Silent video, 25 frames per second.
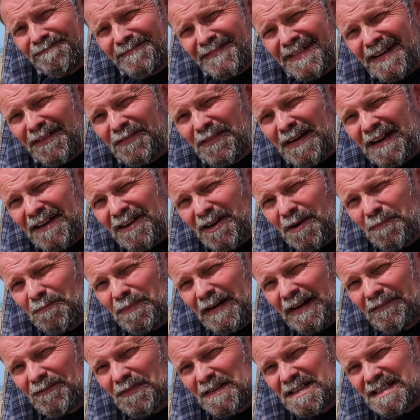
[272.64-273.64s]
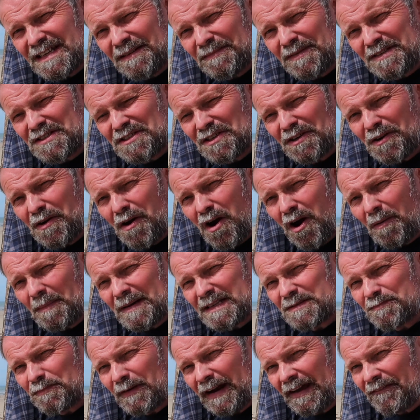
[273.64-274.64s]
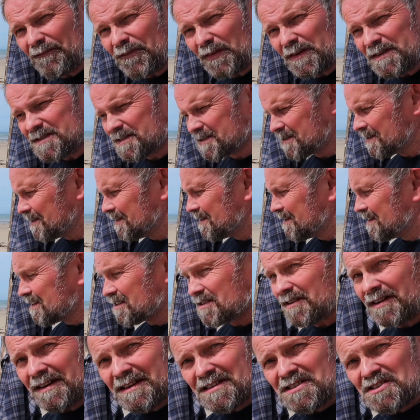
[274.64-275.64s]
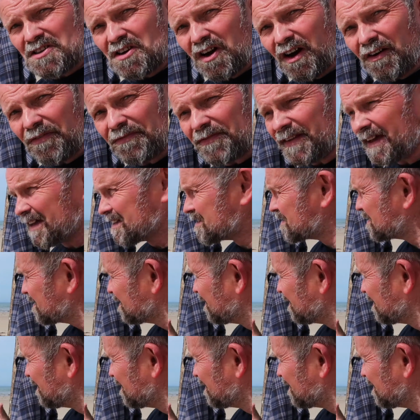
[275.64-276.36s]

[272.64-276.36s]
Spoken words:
I've now got breakfast number 2, Hobbit's breakfast. So I'm going to scoff this